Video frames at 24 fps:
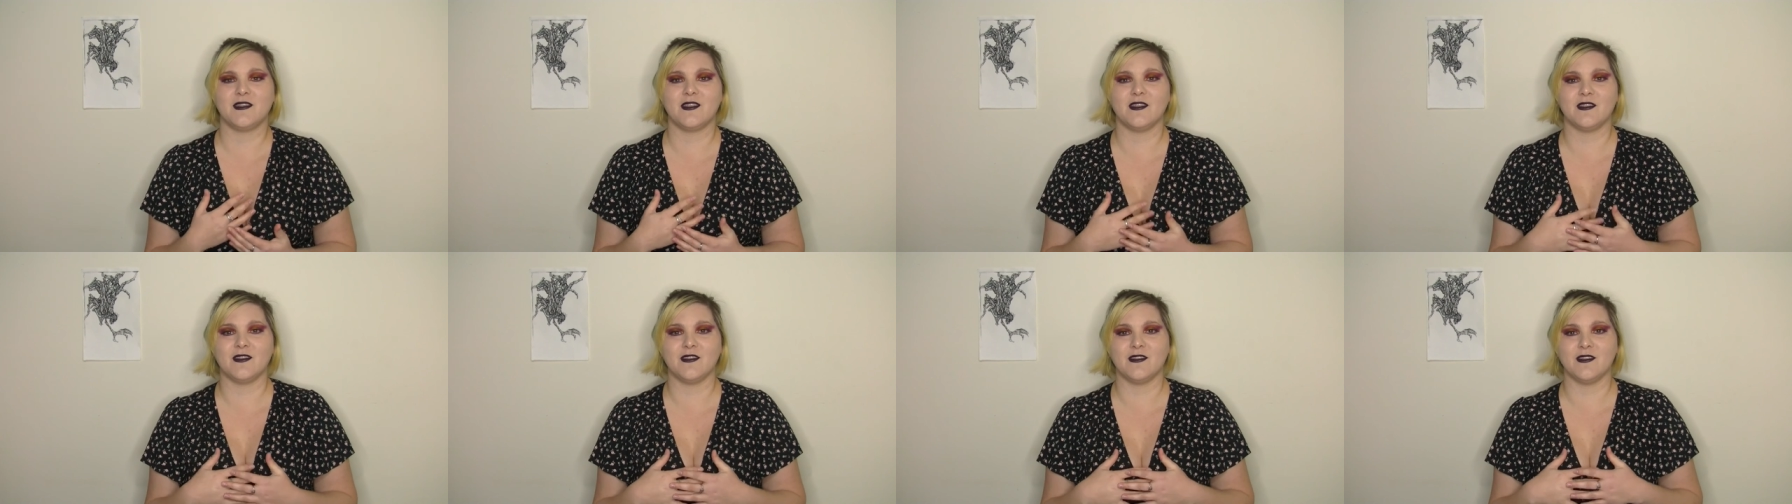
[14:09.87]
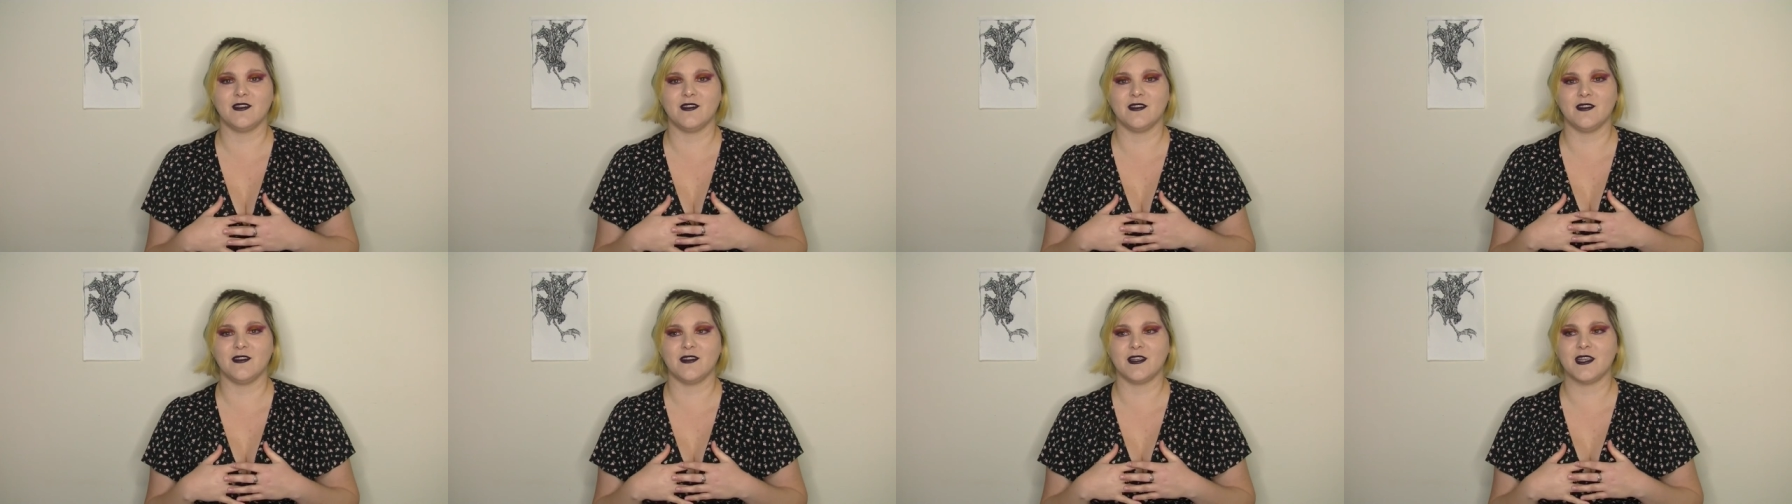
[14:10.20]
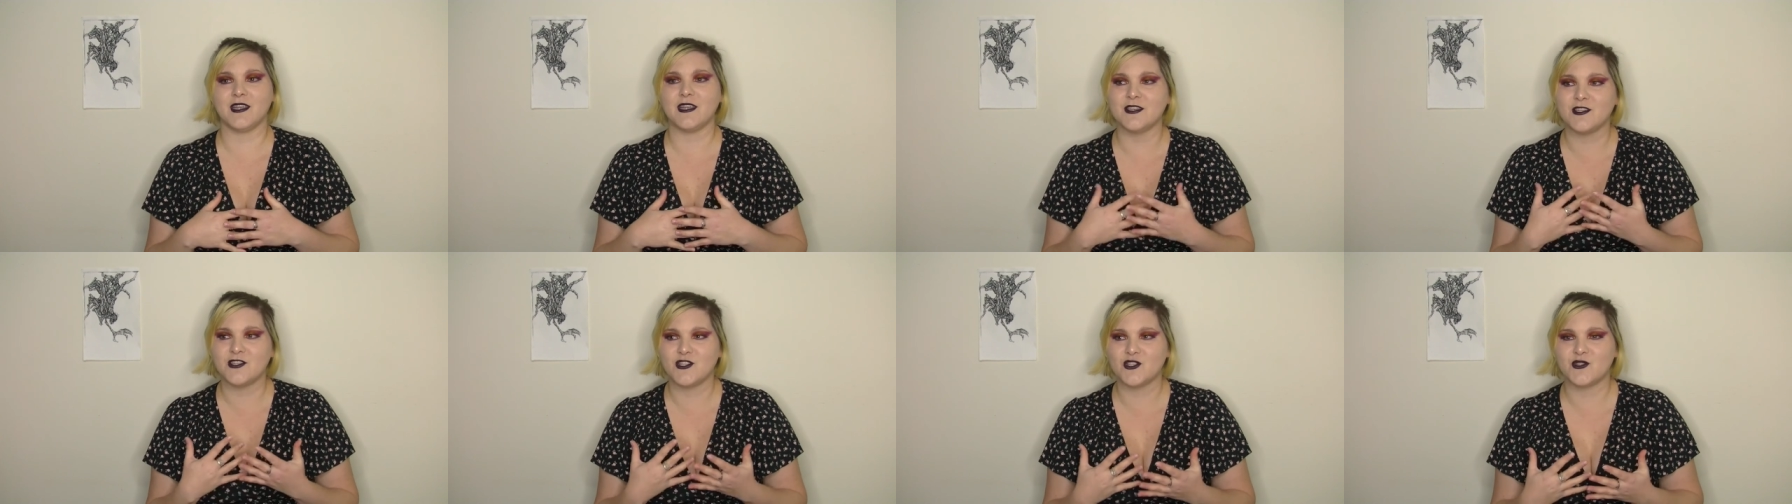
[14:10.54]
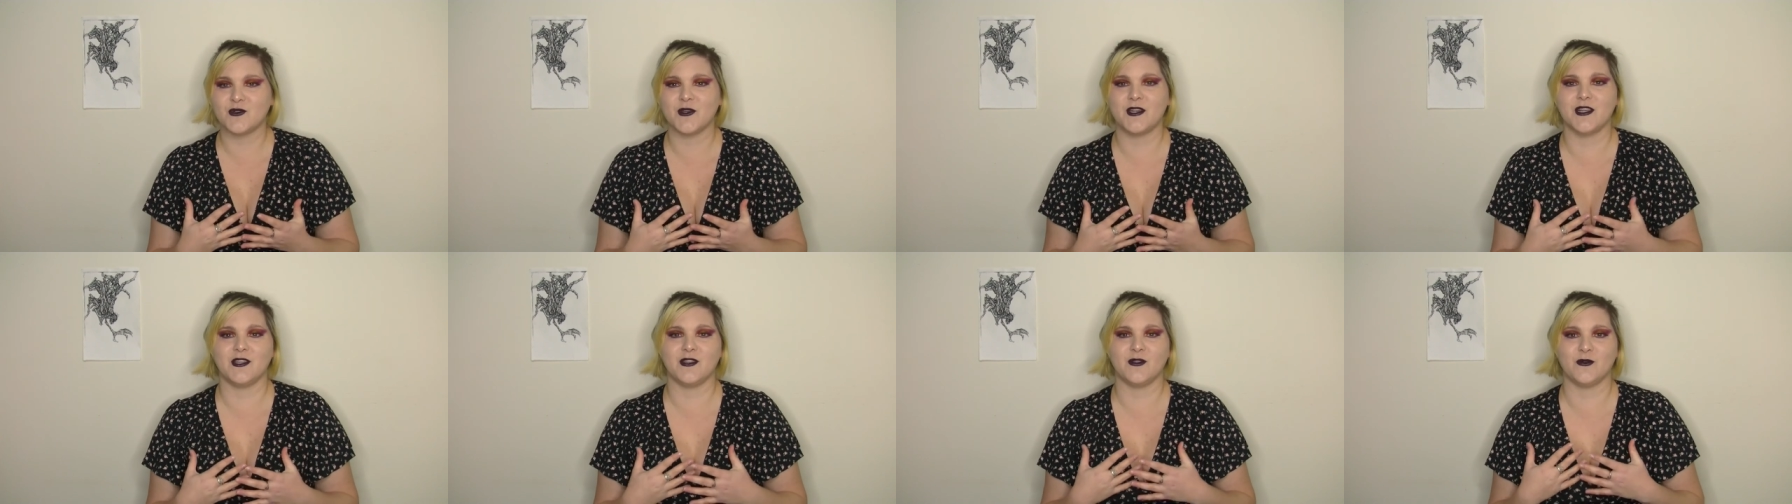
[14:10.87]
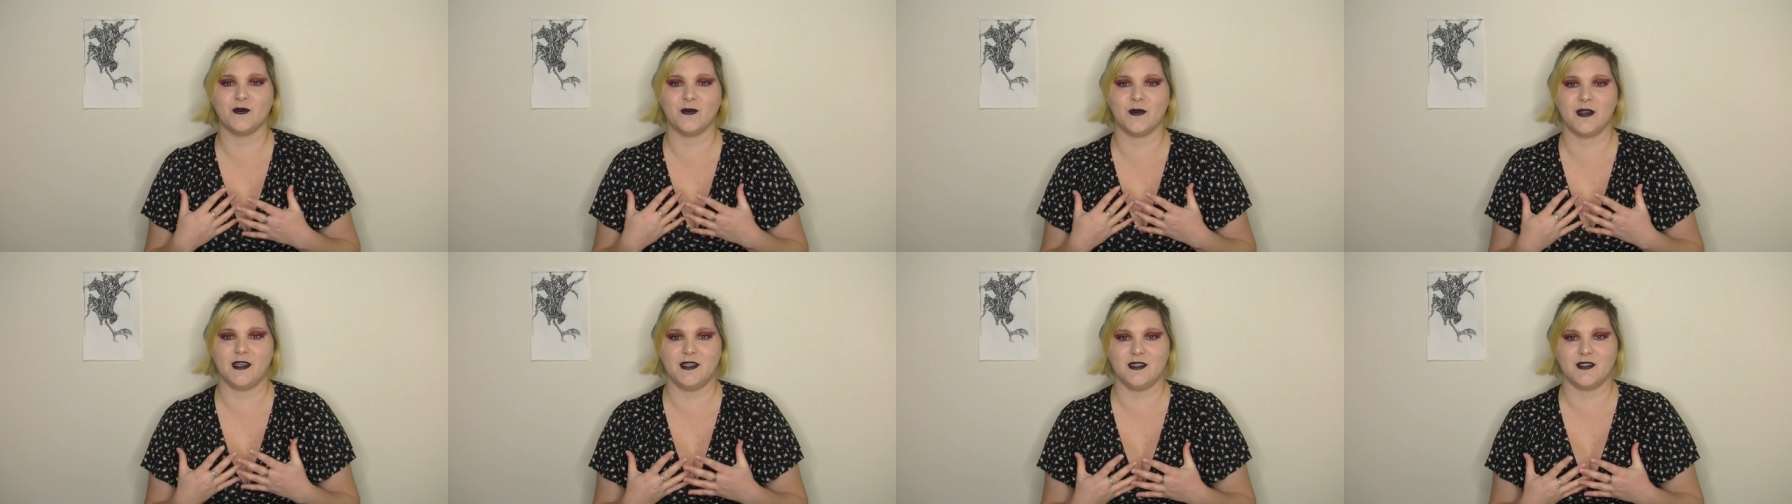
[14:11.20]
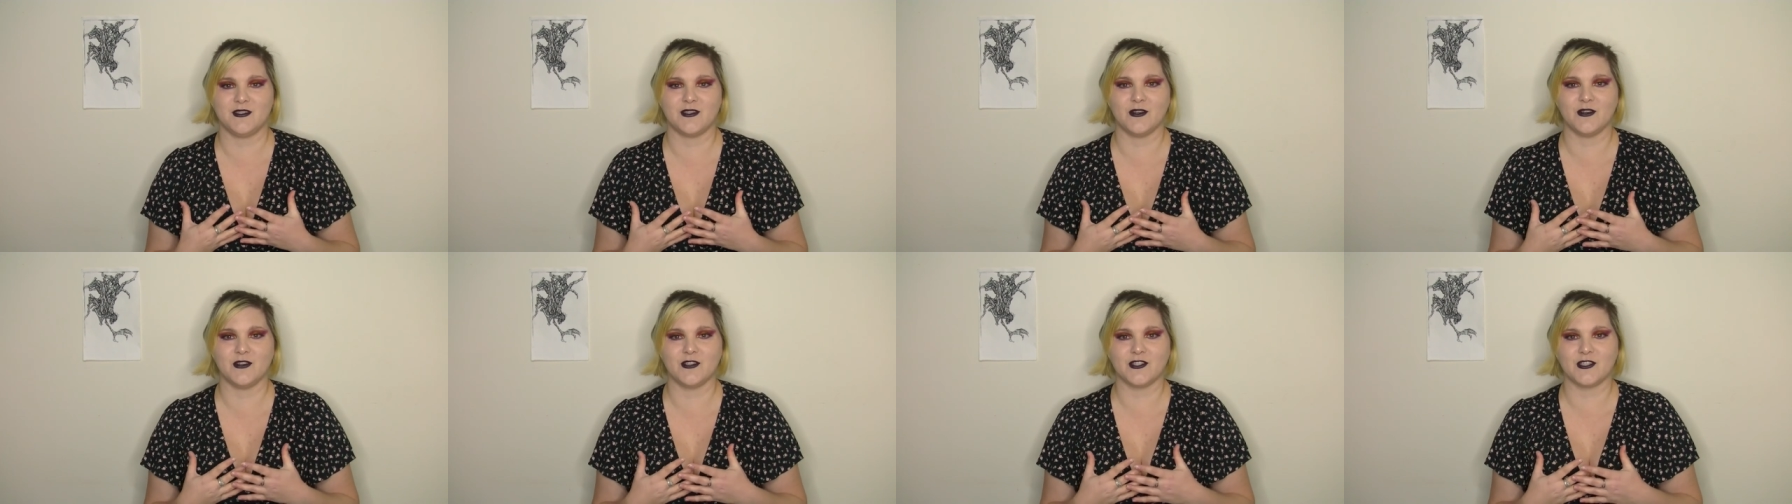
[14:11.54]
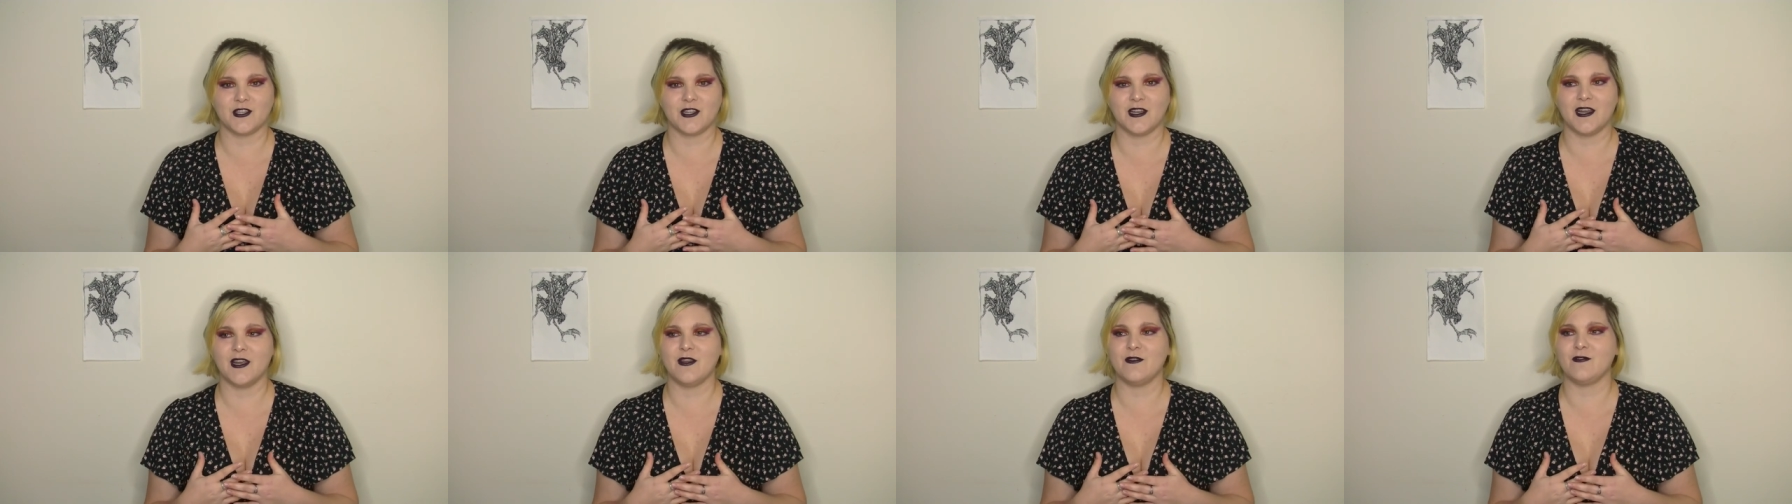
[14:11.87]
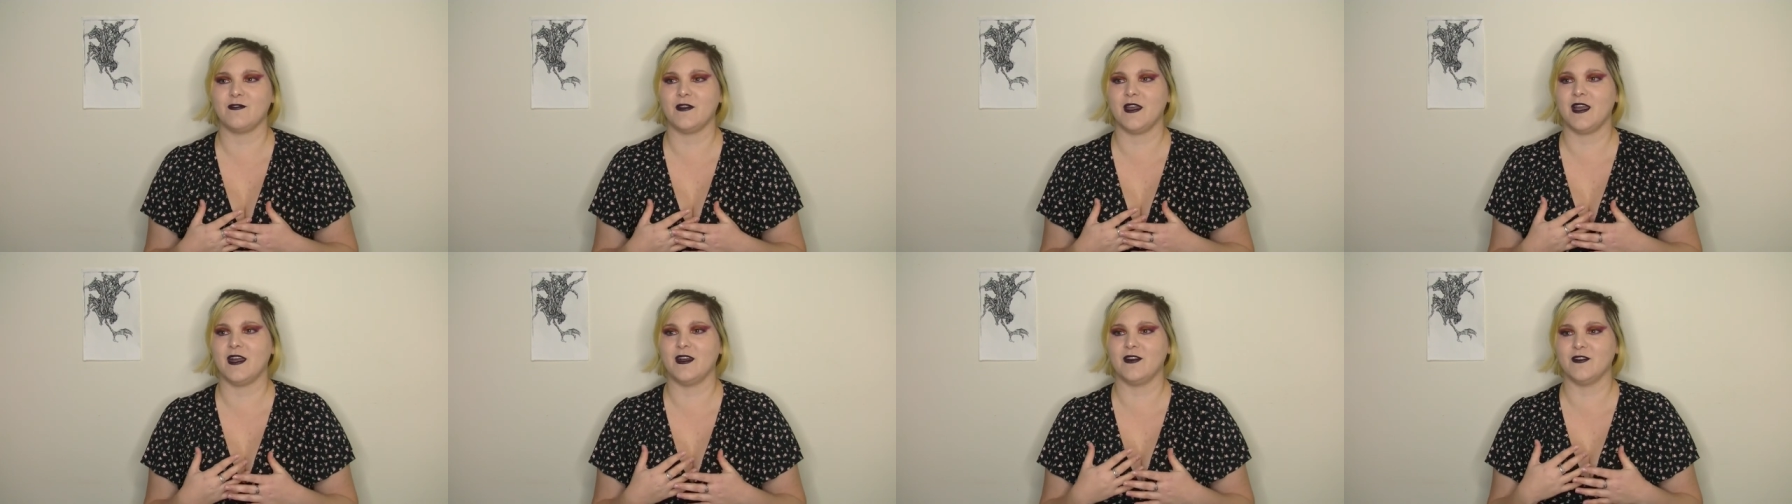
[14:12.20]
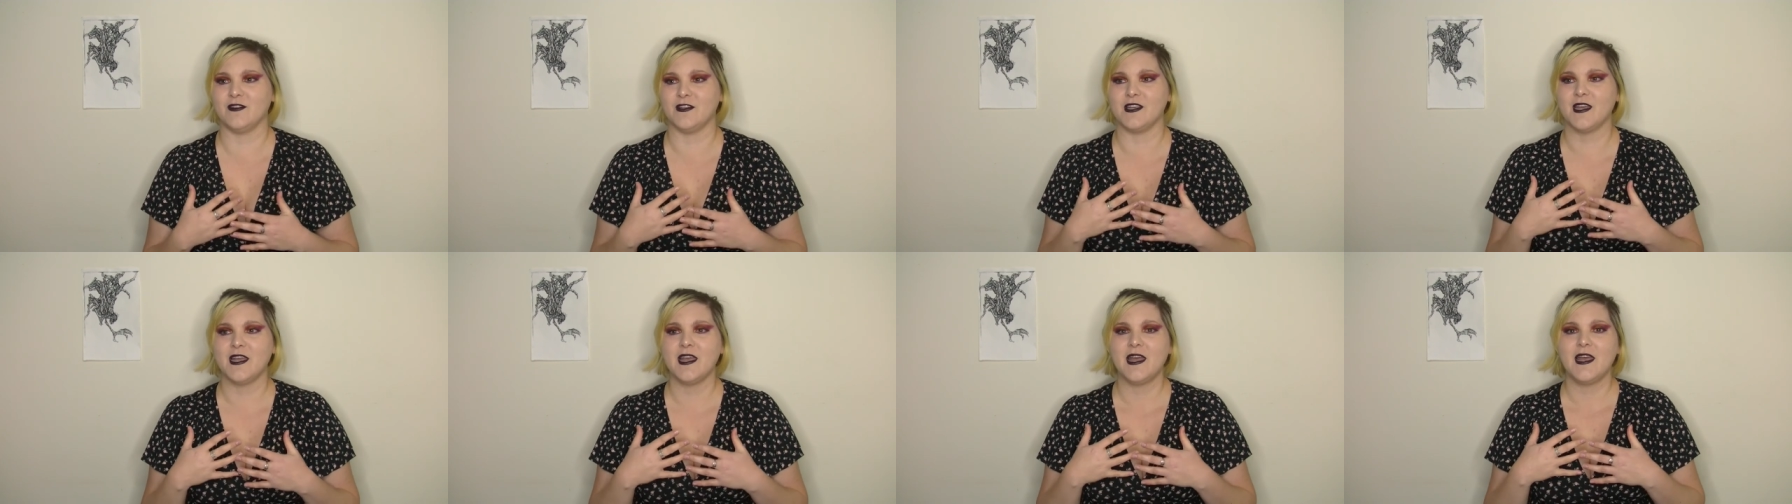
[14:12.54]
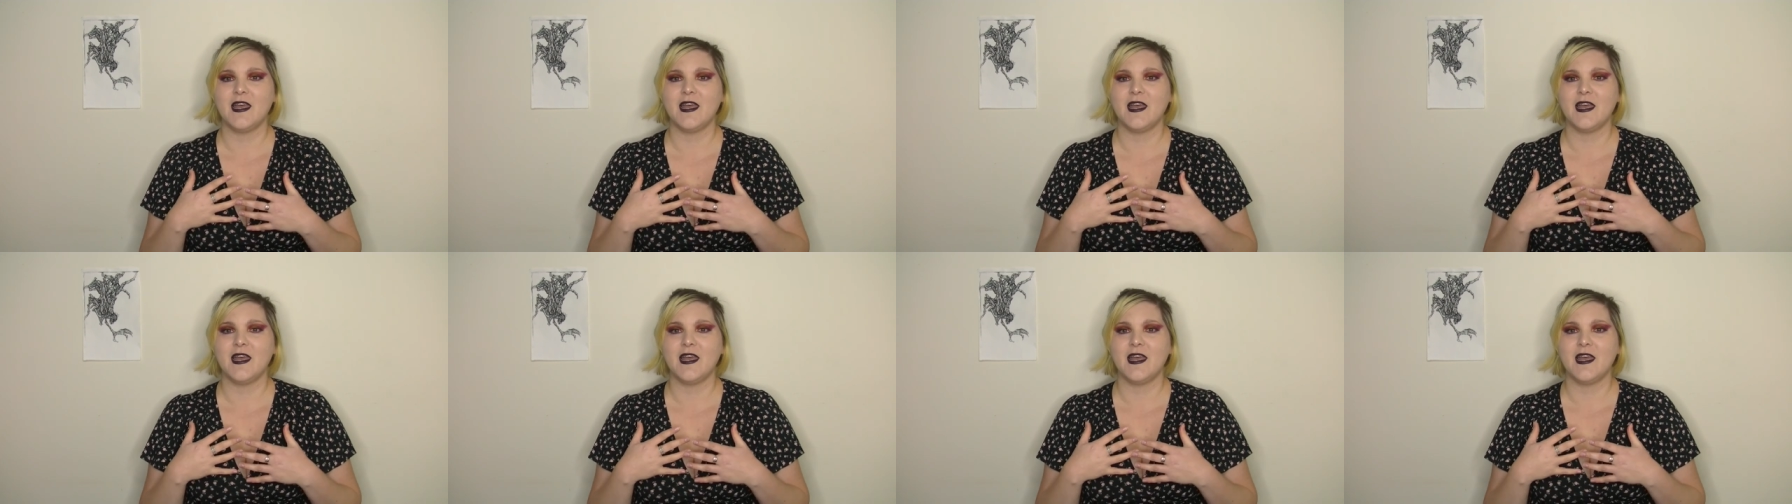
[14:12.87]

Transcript: the history and the research that I found